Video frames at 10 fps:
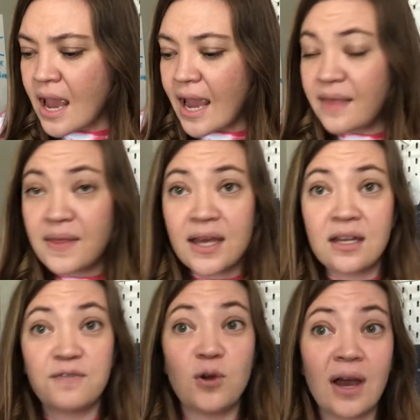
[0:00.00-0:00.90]
And then
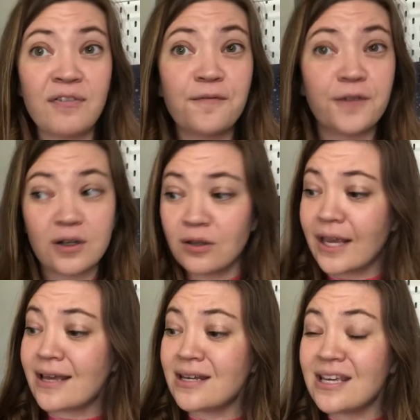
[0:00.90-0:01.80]
if you have a funnel
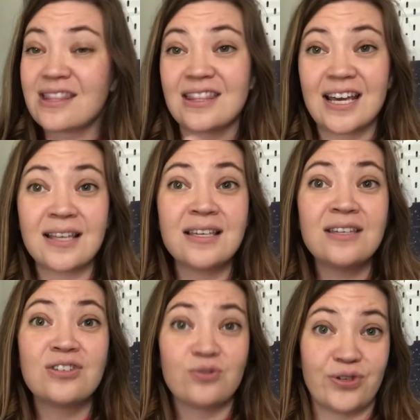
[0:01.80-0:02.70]
handy, that
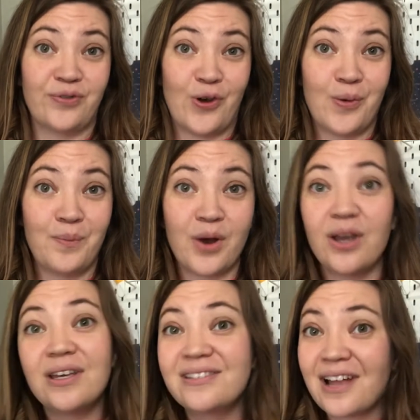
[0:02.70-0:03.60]
is useful, but
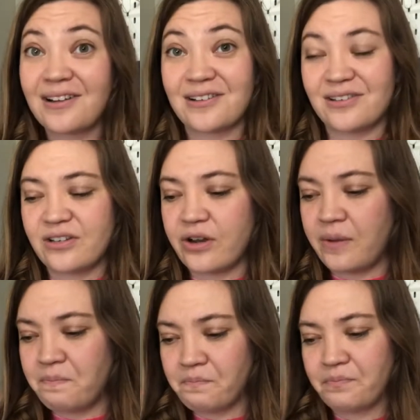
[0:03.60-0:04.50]
it's not necessary.
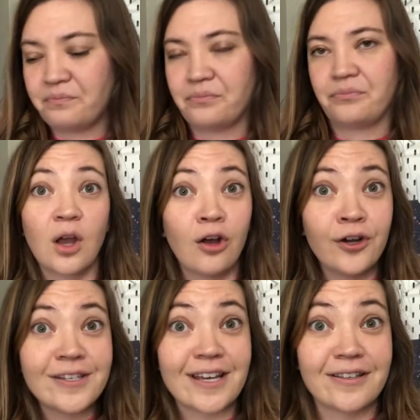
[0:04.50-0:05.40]
All
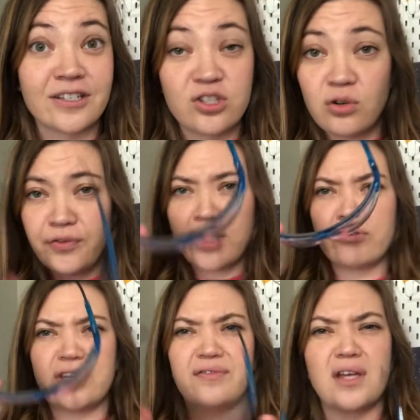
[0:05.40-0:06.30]
right, scientists, don't forget your
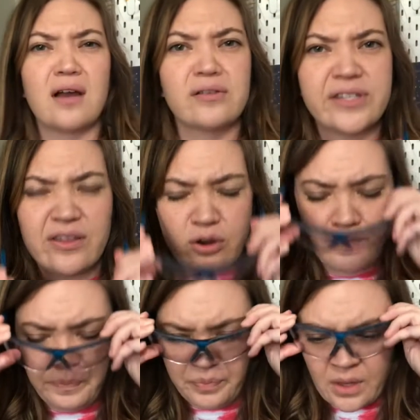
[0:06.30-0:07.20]
safety goggles either.
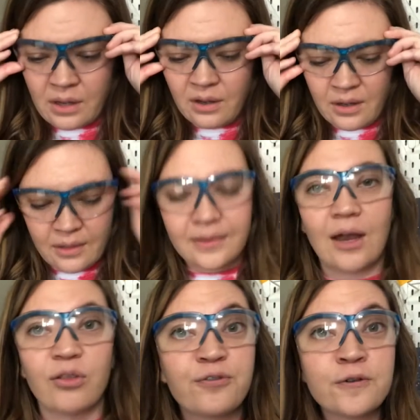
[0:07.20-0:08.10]

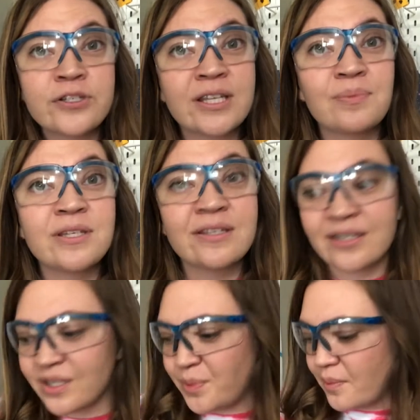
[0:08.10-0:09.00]
Now, the first step to this
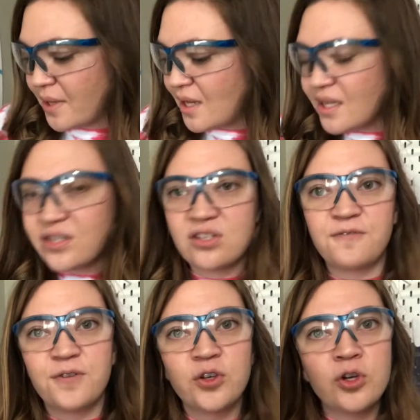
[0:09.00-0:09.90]
experiment is to
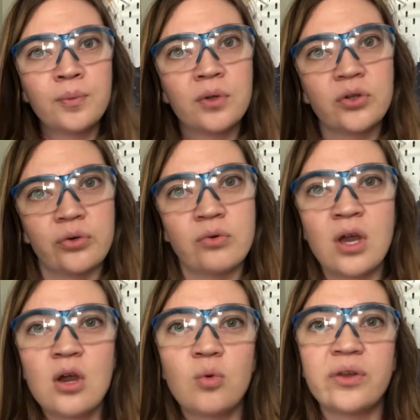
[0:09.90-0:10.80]
fill your balloon
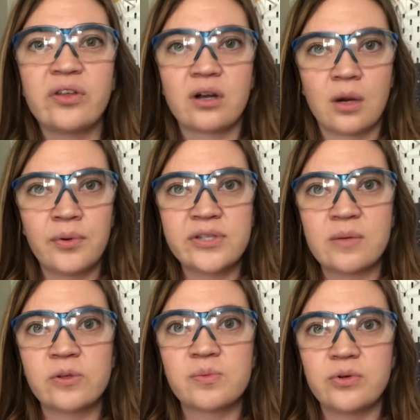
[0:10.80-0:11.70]
with a couple
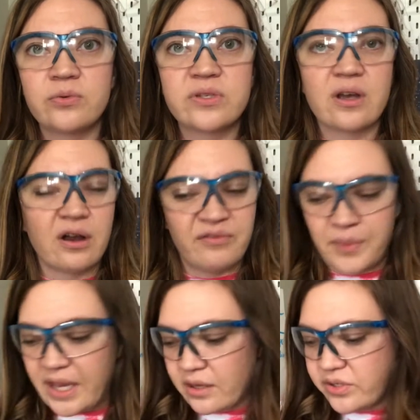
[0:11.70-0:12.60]
tablespoons of
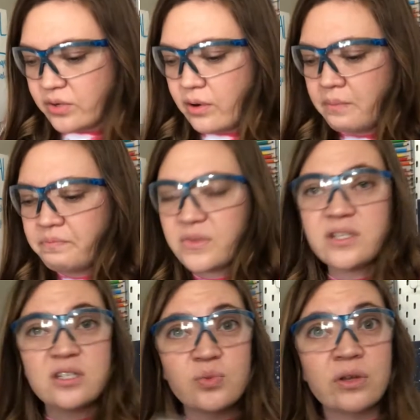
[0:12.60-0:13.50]
baking soda.
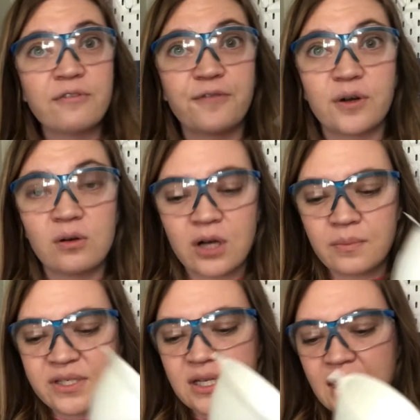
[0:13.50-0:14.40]
This is where the funnel
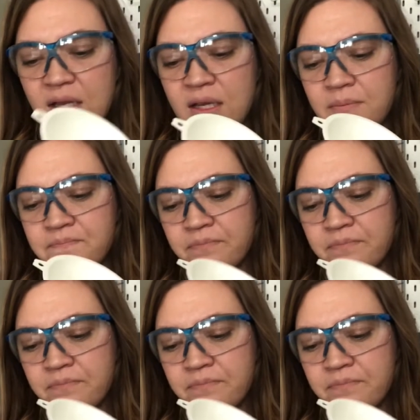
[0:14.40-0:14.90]
comes in handy.